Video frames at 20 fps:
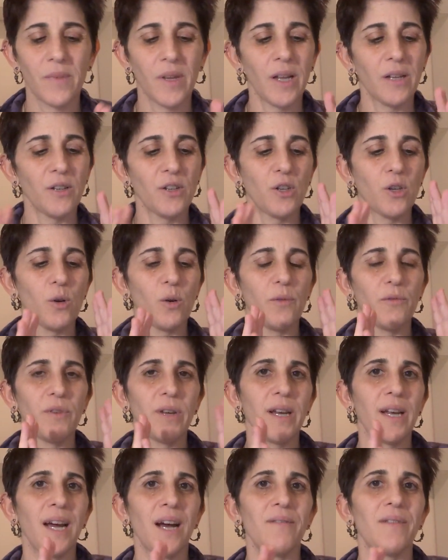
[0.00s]
And so, if
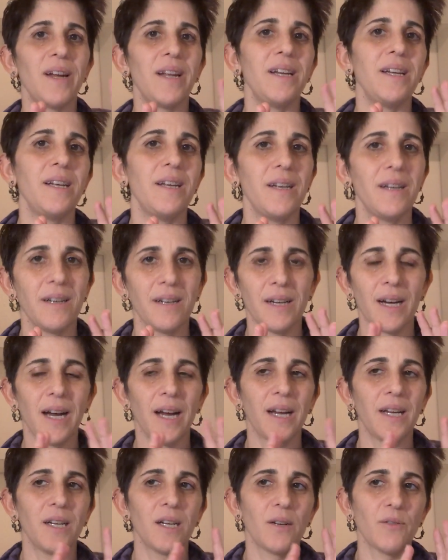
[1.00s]
they have any
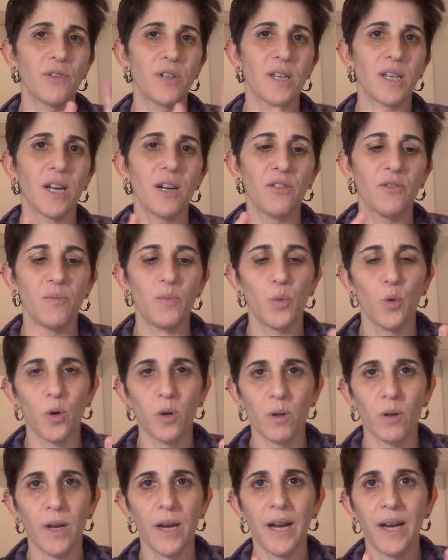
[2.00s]
kind of stuff,
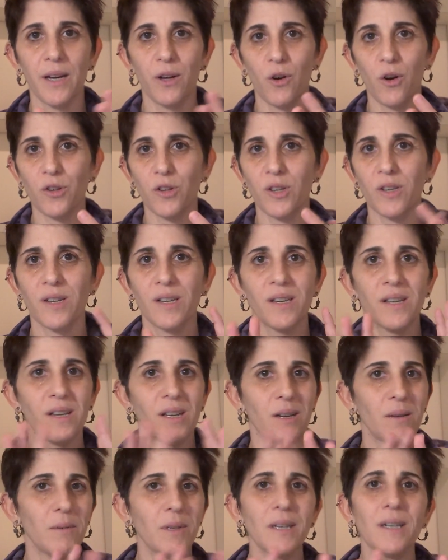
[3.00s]
borderline
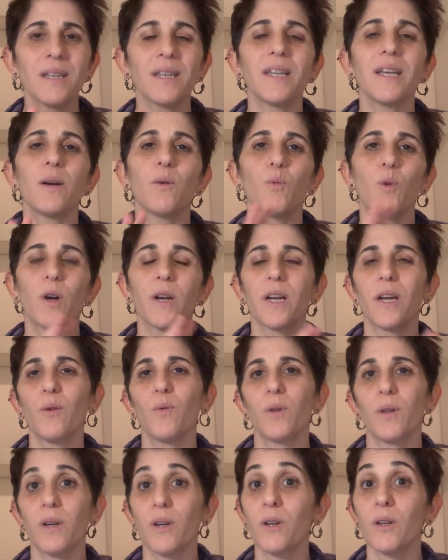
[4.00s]
narcissism, eh, they're working
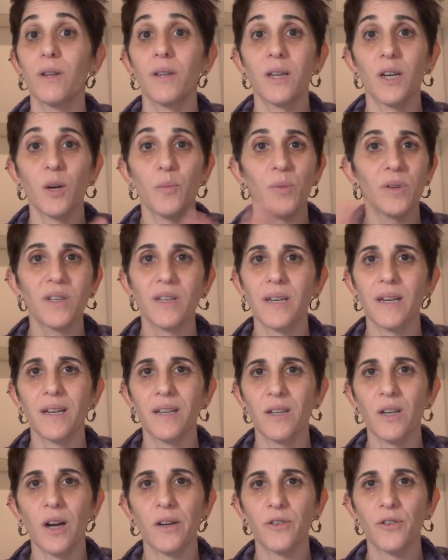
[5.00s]
with a good therapist like
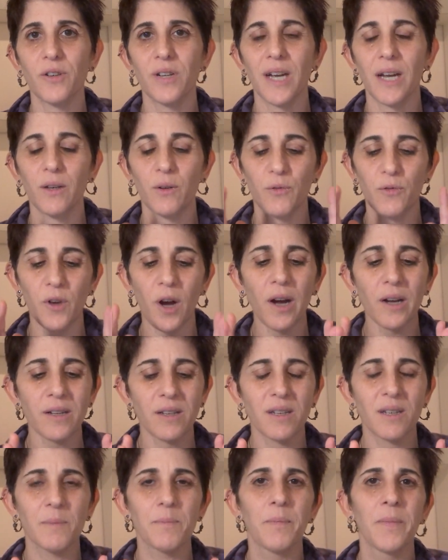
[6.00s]
a Dr. Daniel
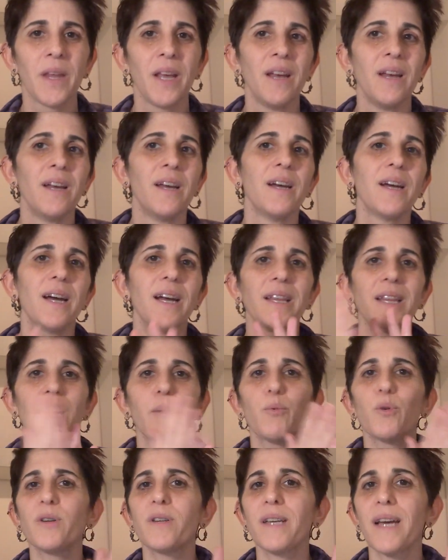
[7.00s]
Fox, and they
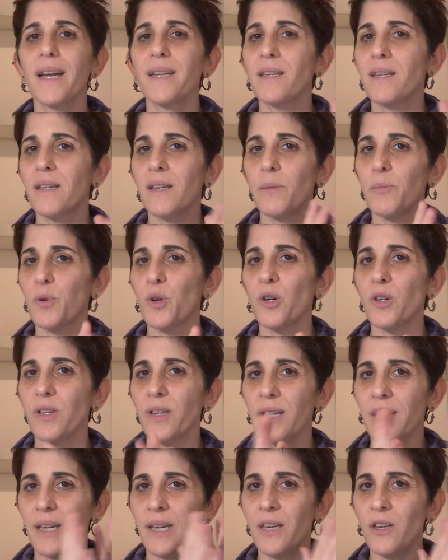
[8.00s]
present to a
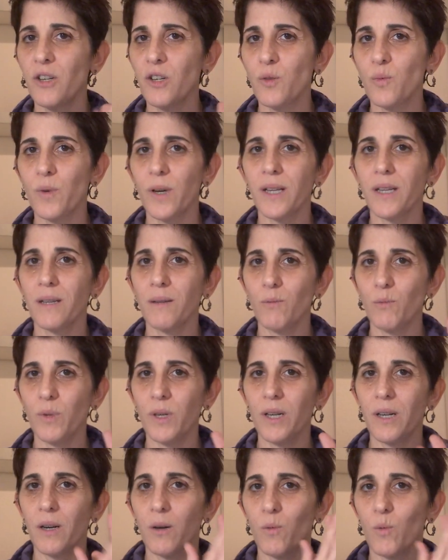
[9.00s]
person here's what
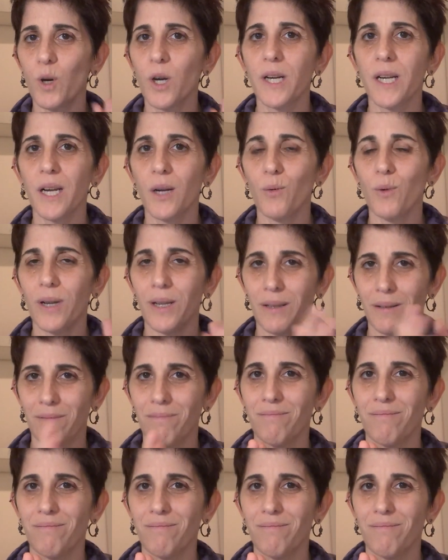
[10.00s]
we are working with.